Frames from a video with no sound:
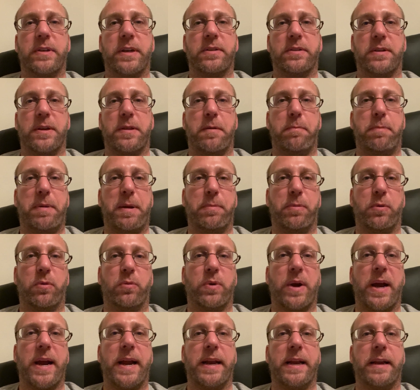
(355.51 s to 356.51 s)
as in the people
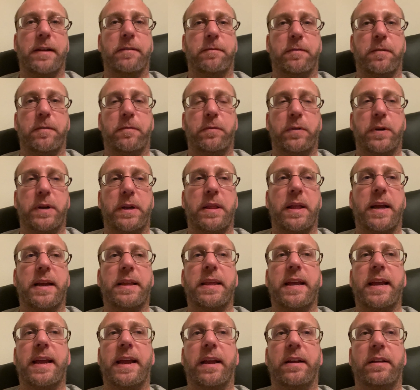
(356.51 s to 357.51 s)
riding for free, like
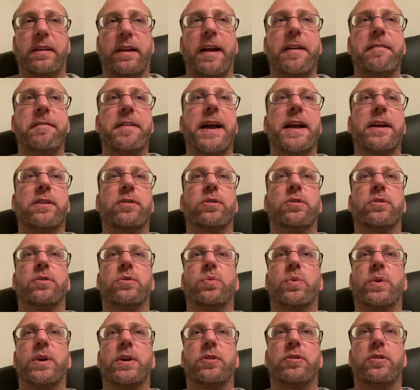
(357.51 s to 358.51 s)
the
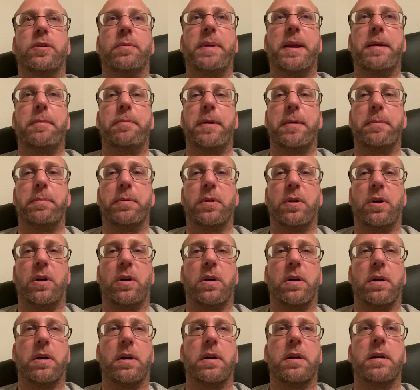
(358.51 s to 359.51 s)
anti-vaxxers, where so many people
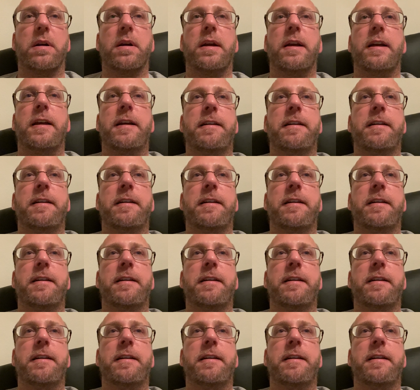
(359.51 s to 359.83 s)
are